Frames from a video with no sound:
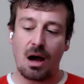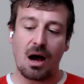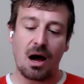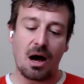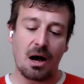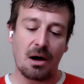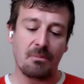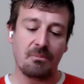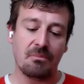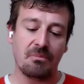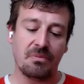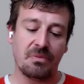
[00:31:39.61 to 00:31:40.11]

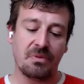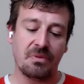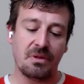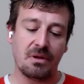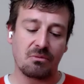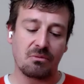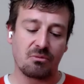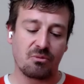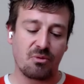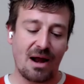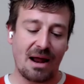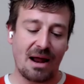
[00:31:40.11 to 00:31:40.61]

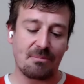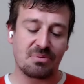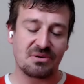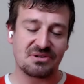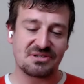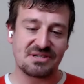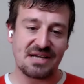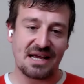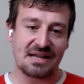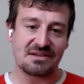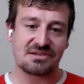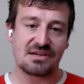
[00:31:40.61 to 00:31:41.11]

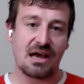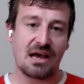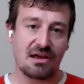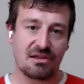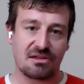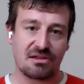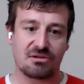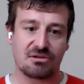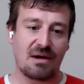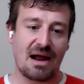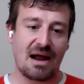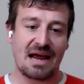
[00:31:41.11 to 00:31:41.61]
represents
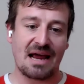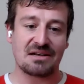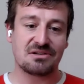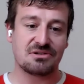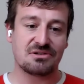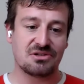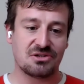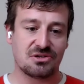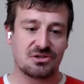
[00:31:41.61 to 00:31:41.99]
a threat